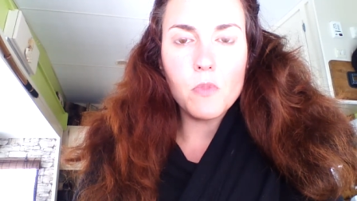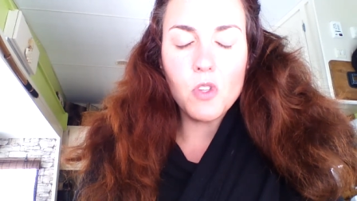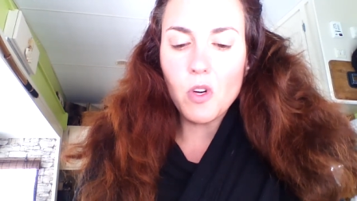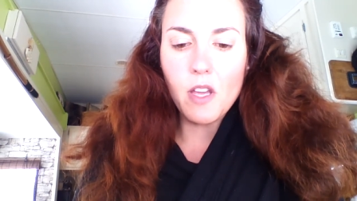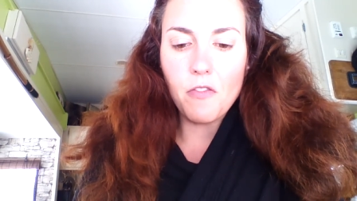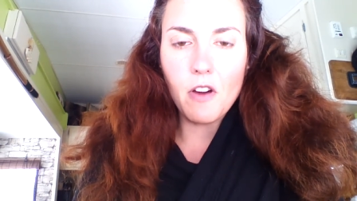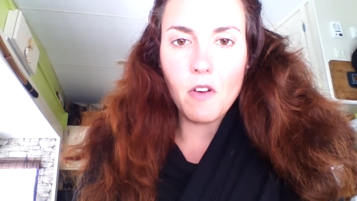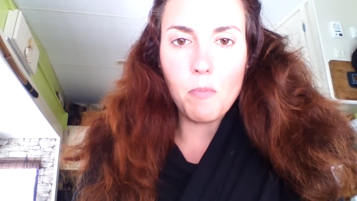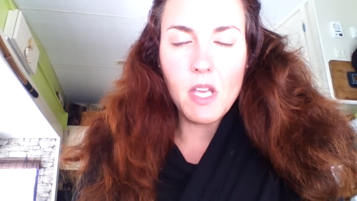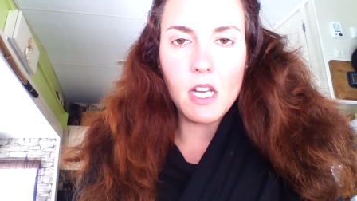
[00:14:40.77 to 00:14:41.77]
Sorry if I
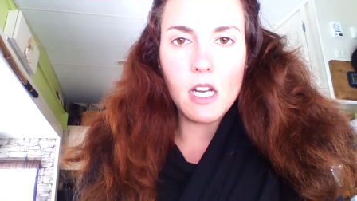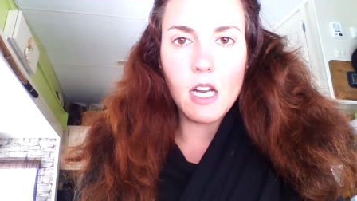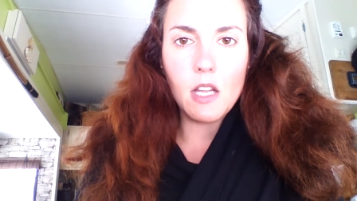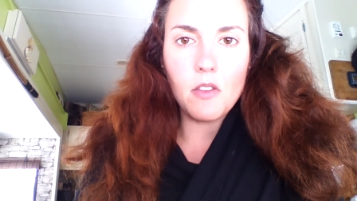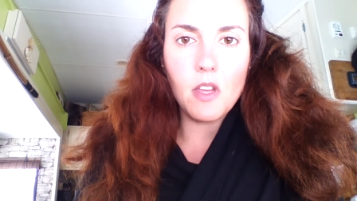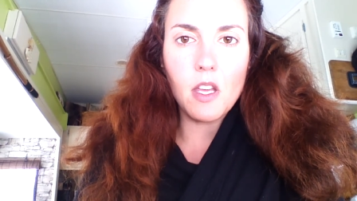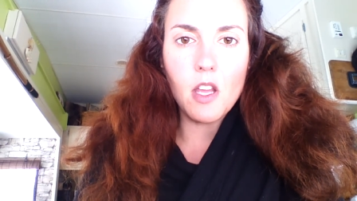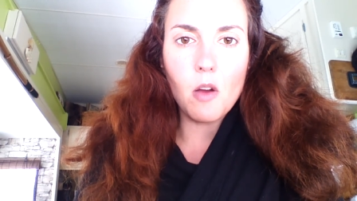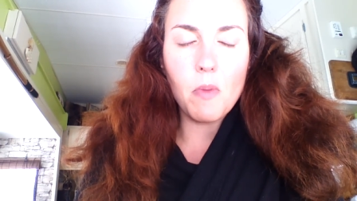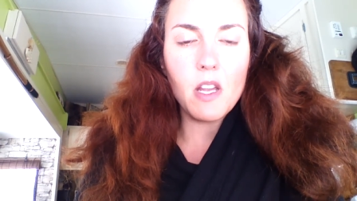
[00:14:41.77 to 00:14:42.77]
repeated anything in
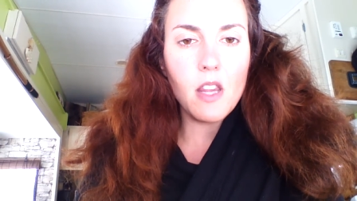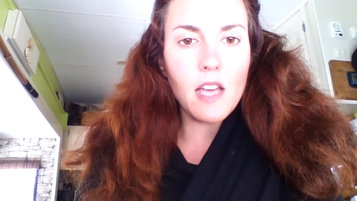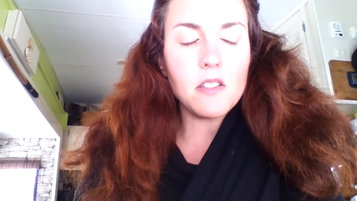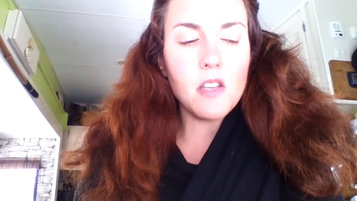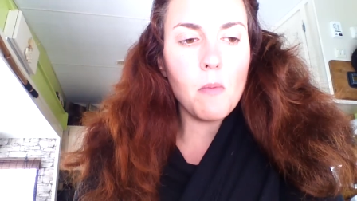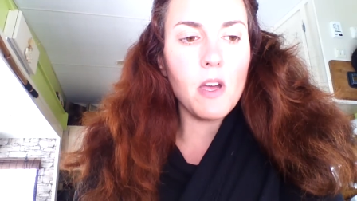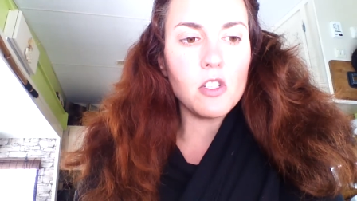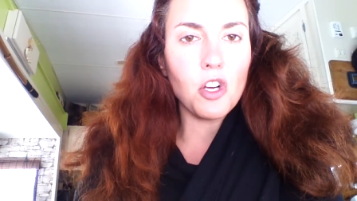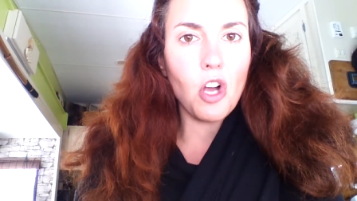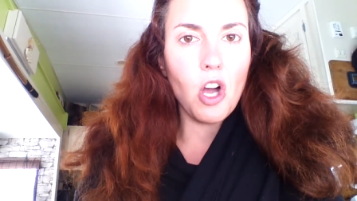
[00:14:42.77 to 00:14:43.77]
there, but that's how
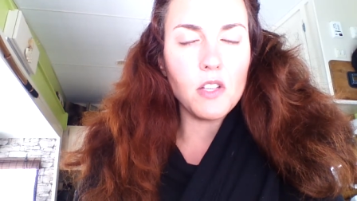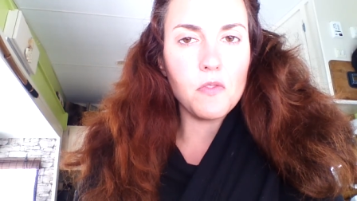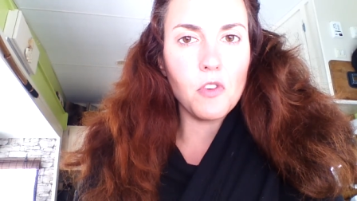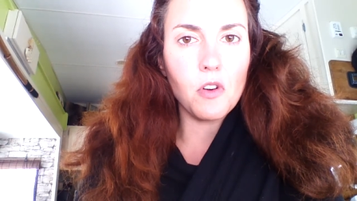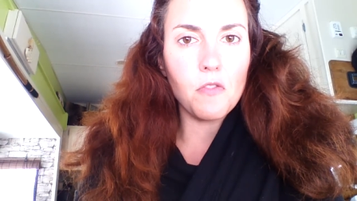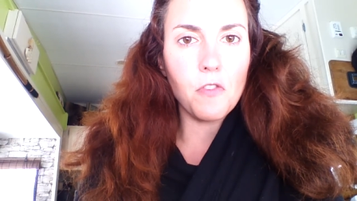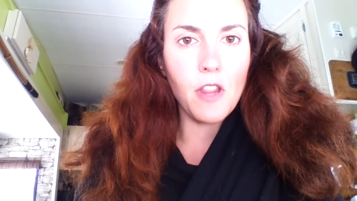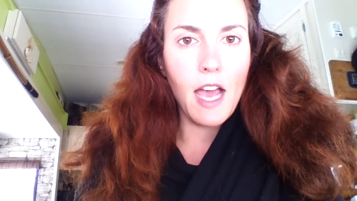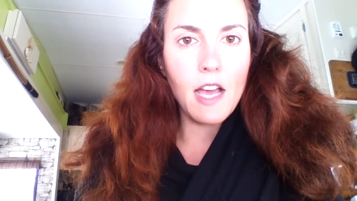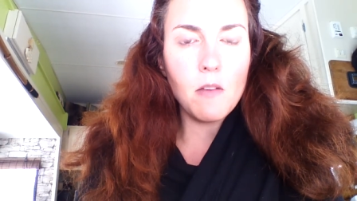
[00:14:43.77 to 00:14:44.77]
much it costs for, for
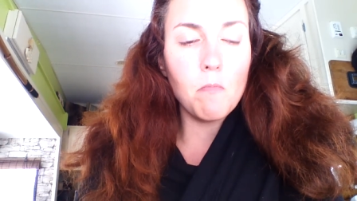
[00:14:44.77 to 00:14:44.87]
that,